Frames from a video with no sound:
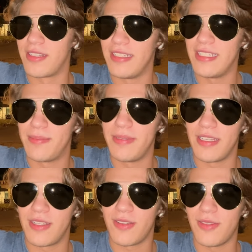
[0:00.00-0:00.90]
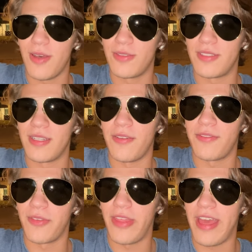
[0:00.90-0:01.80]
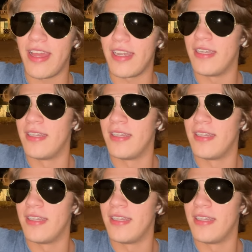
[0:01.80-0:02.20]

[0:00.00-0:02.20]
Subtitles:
at least be close enough to that,